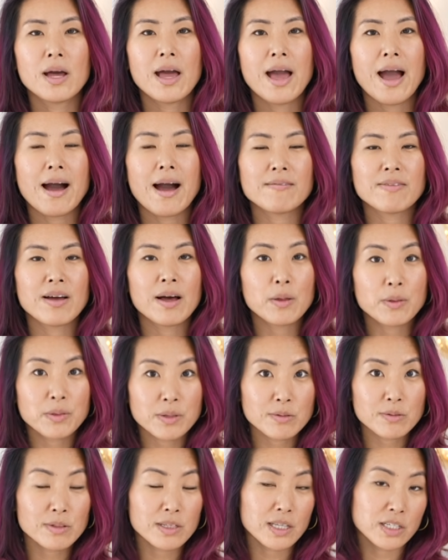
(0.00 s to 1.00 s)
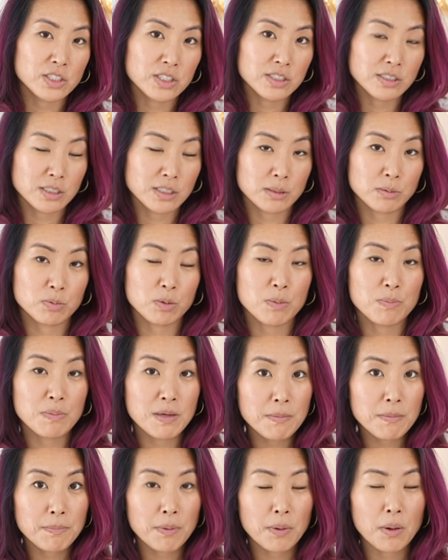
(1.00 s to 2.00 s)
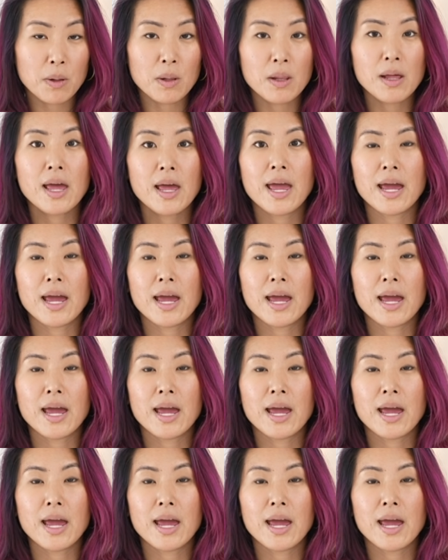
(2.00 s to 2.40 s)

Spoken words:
have healthy relationships with people